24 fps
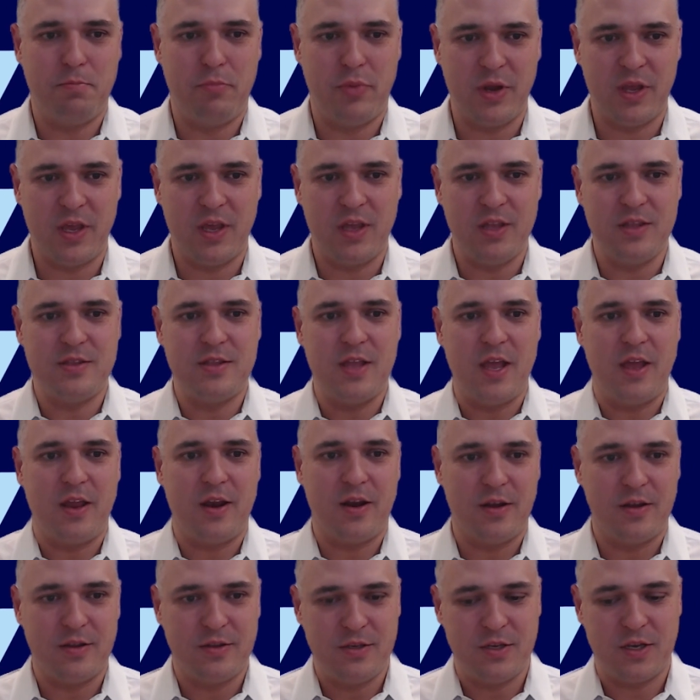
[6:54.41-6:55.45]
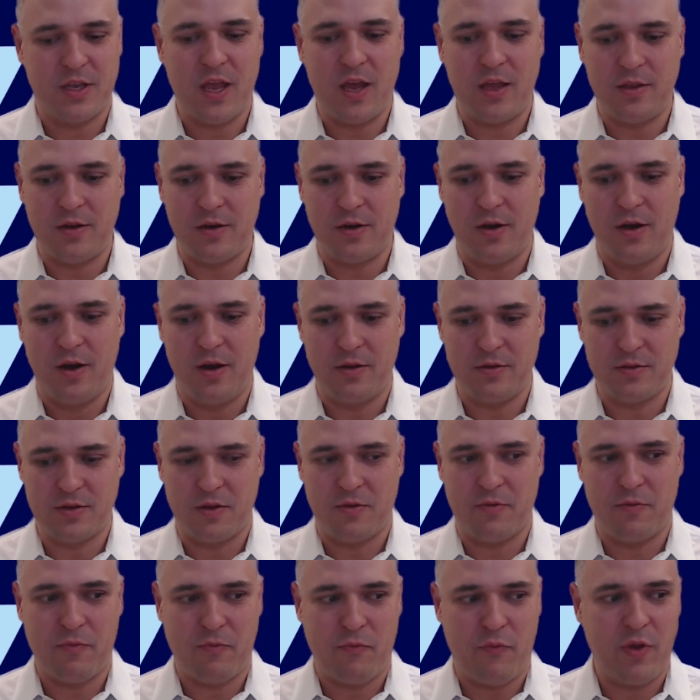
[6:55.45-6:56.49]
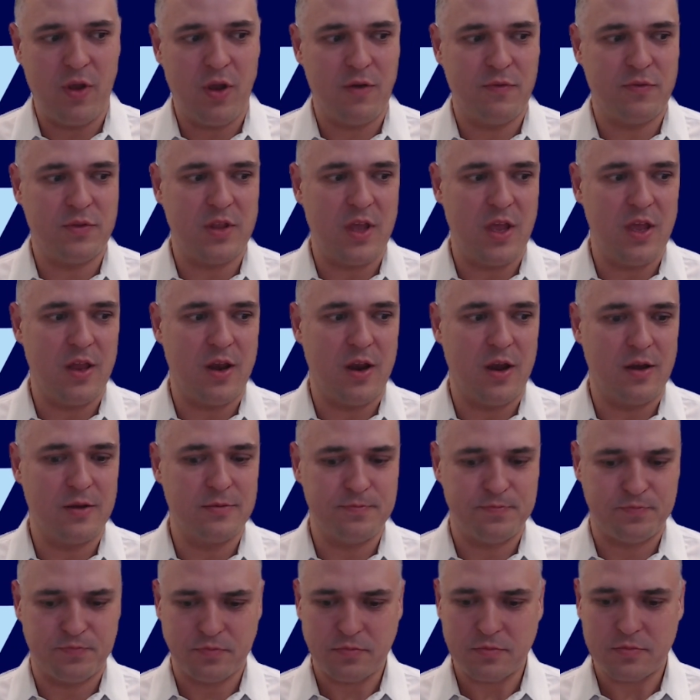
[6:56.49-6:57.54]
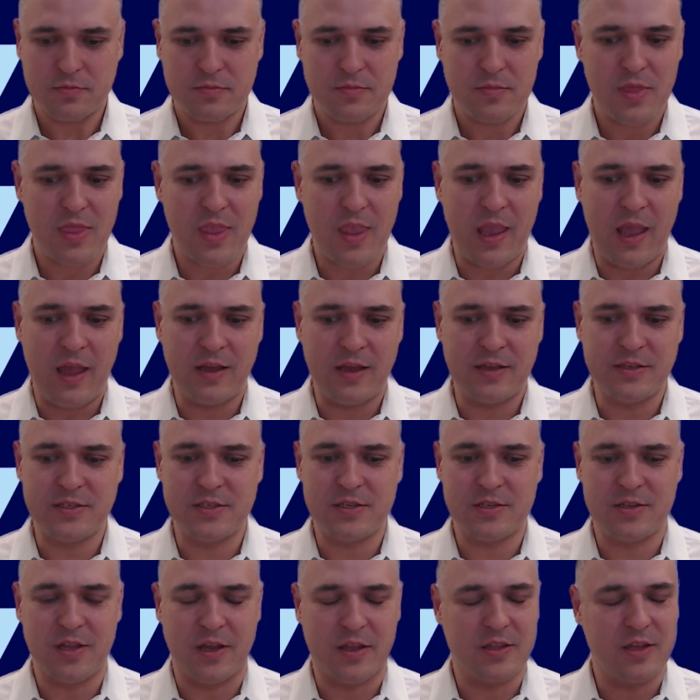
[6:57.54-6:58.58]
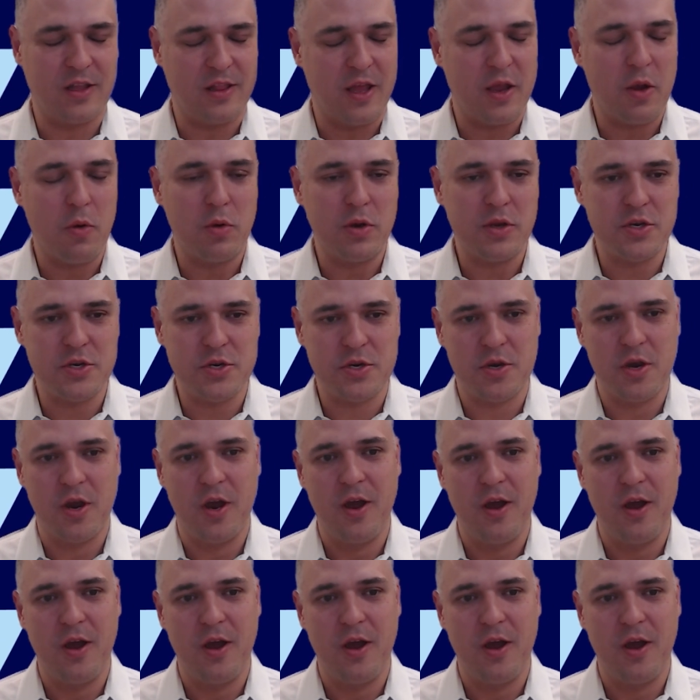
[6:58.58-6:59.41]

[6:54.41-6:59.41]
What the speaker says: Bringing data together. So think of data as like the language.